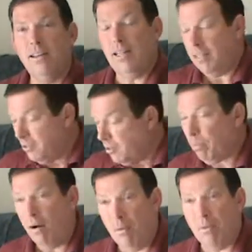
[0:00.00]
And this is a
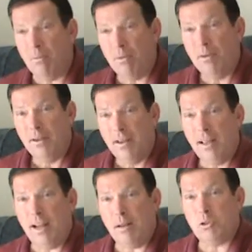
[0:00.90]
problem.
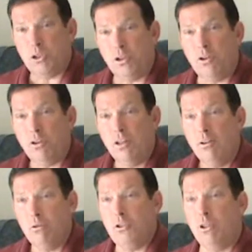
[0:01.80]
And I'm sure
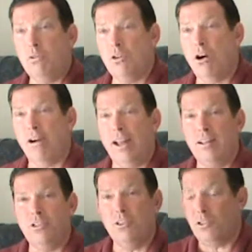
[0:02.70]
when she was our
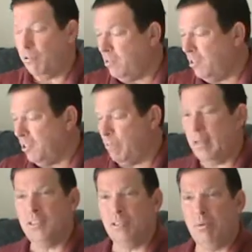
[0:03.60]
age, she wasn't
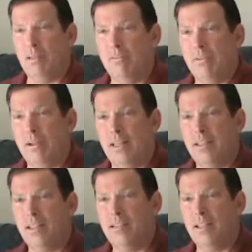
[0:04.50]
expecting to be living like
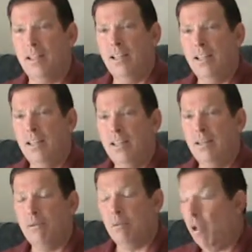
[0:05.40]
this. And the
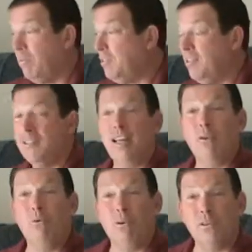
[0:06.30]
problem is that it's
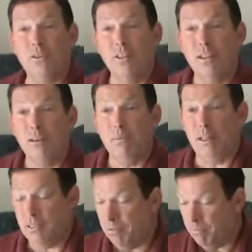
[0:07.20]
getting worse
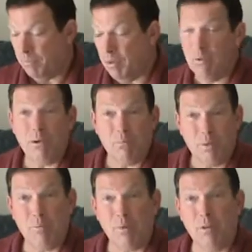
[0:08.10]
because,
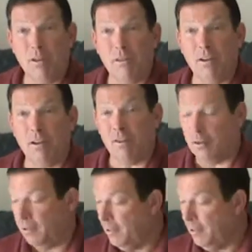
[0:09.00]
people are living longer.